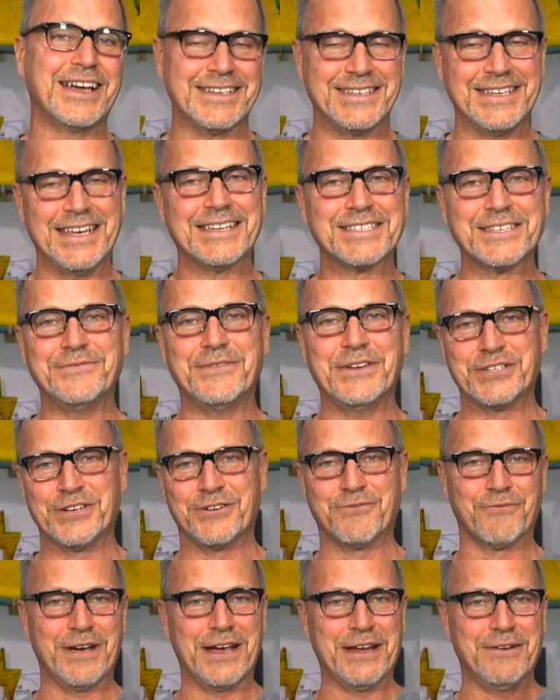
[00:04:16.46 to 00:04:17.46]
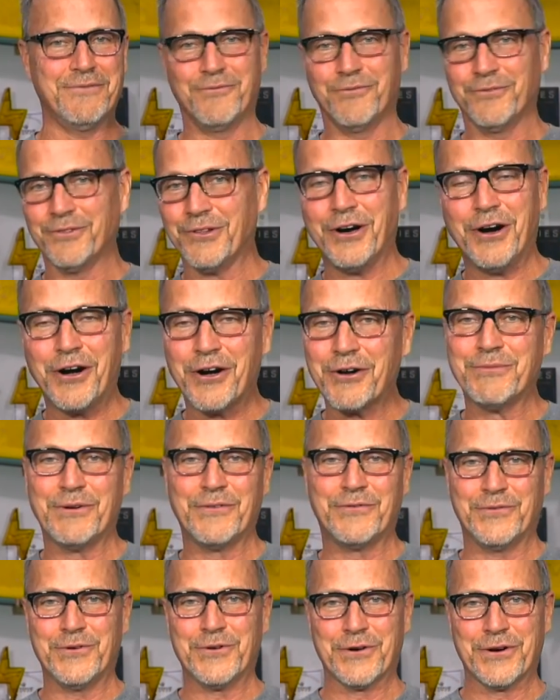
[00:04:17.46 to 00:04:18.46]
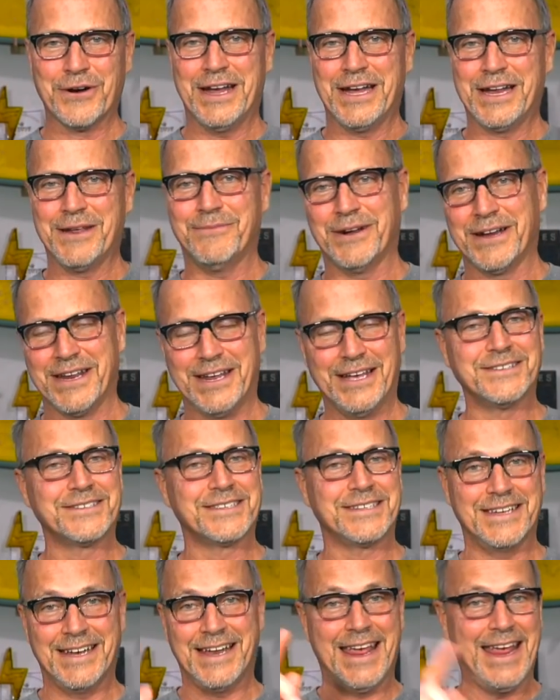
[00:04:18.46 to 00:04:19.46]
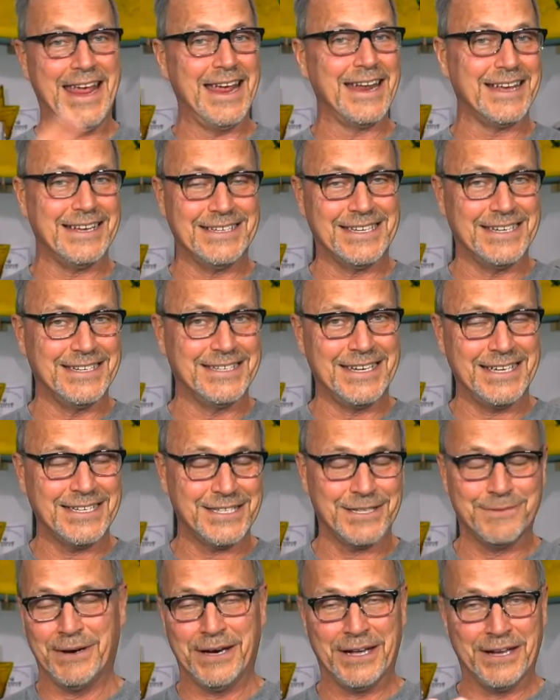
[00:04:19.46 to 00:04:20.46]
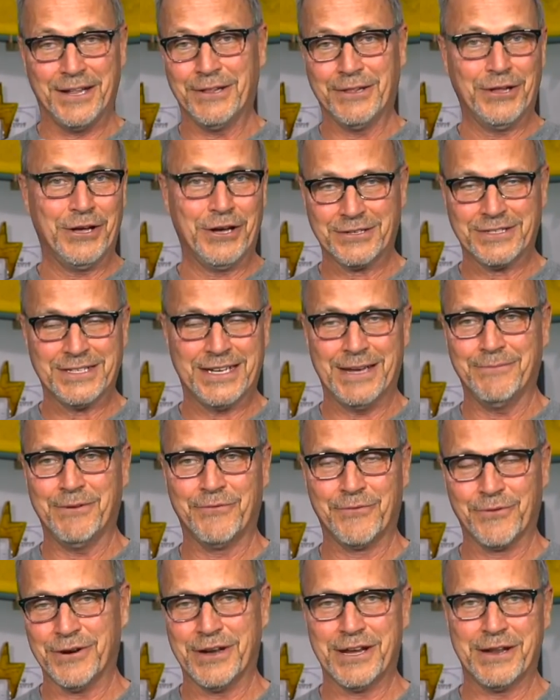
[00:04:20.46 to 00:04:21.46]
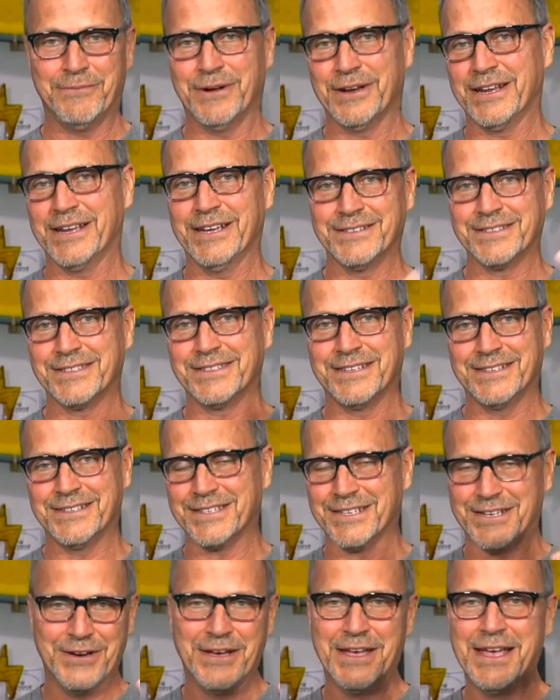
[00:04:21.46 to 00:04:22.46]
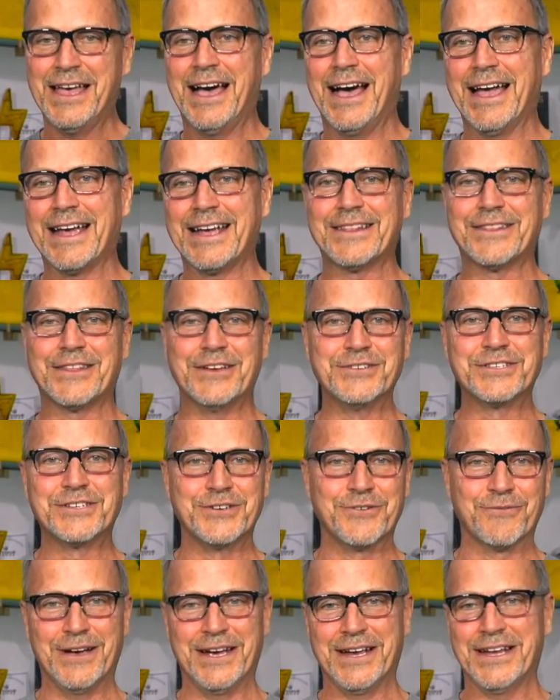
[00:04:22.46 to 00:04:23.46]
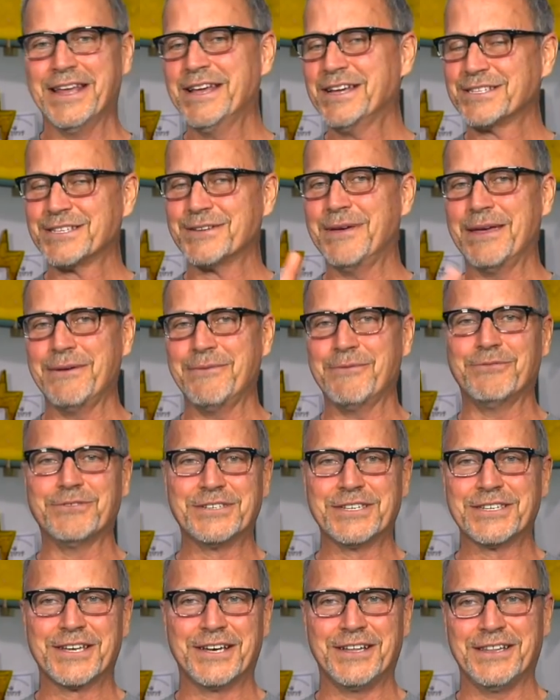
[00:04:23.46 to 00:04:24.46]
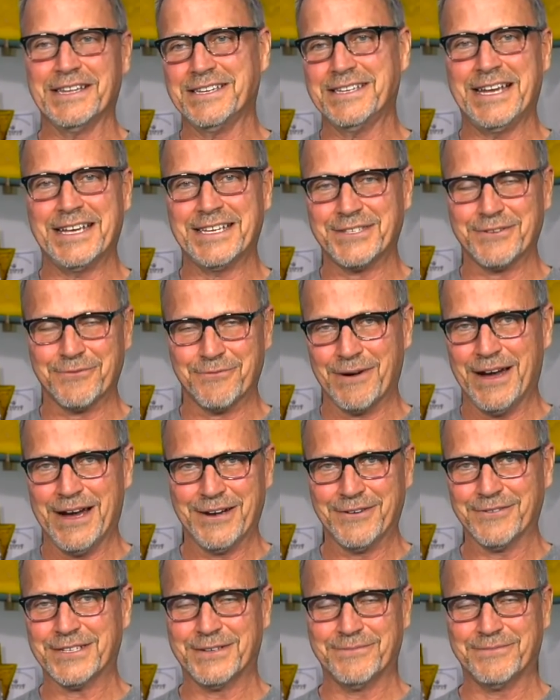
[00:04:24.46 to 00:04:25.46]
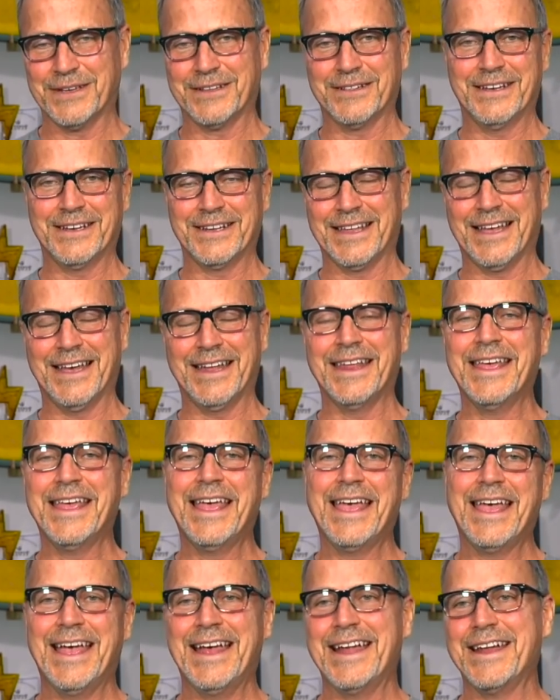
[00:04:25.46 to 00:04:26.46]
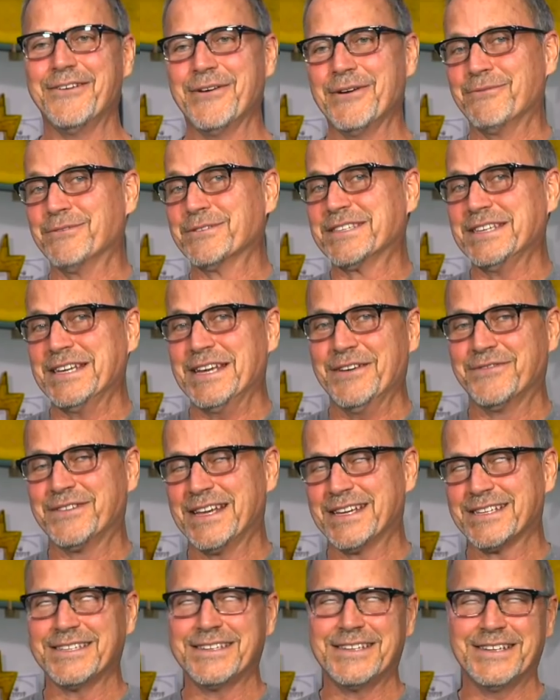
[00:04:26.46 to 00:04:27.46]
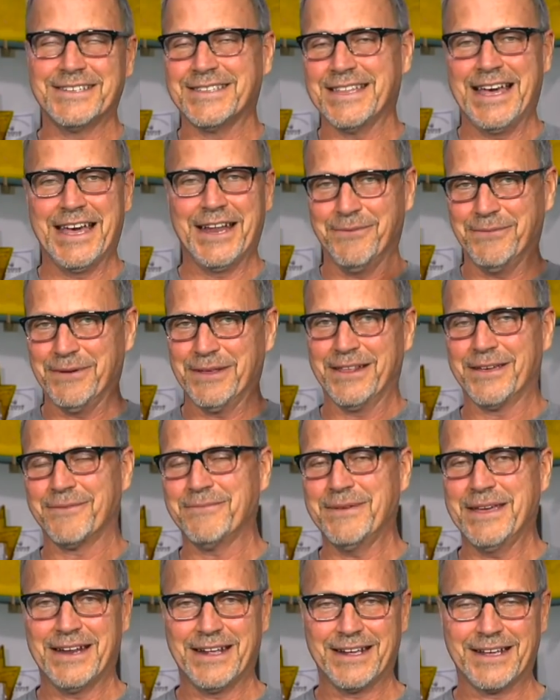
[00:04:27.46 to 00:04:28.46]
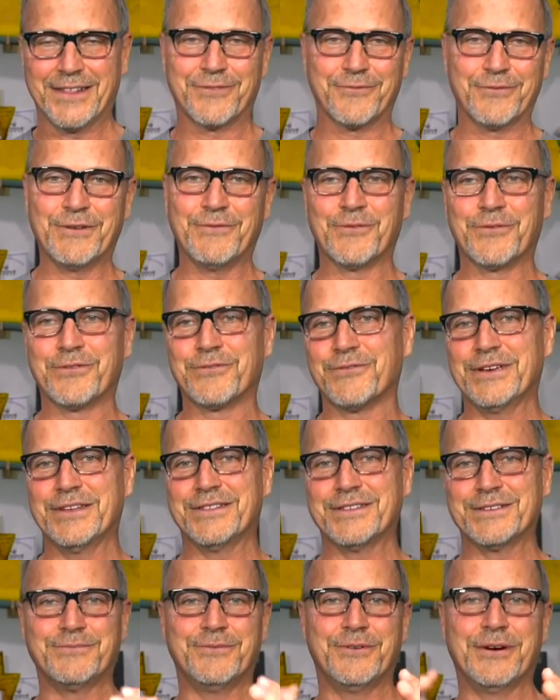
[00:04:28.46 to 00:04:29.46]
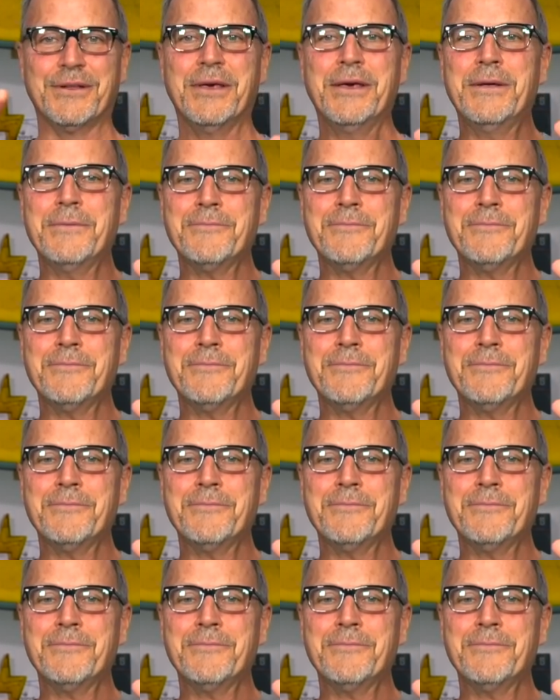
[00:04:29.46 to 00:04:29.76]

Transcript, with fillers: Tesla Vision right long before anybody else did, and I said TeslaBot a long time before anybody else did. So I got those two right. So maybe we'll just call it Tesla Ride or something like that. Anyway, we'll see. If Tesla does that, I'll be like, man, I got 3 for 3 at this point.